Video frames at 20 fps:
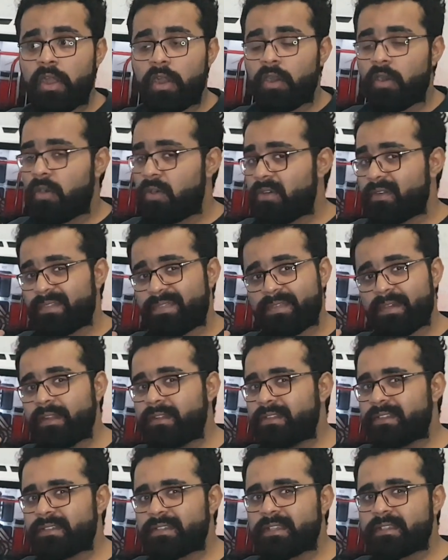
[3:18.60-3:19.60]
or
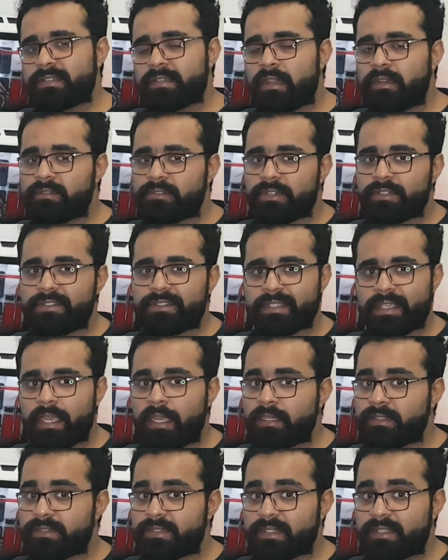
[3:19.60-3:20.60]
thirty-six hundred C
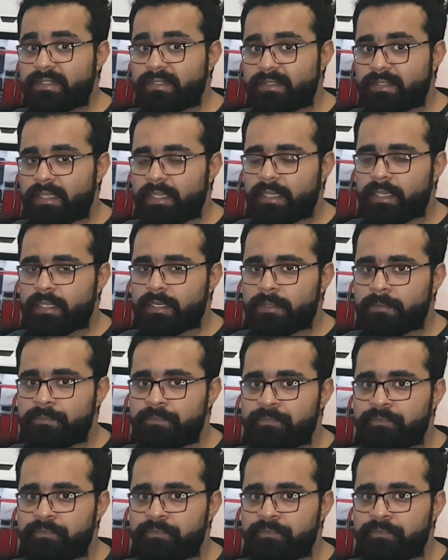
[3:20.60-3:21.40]
L sixteen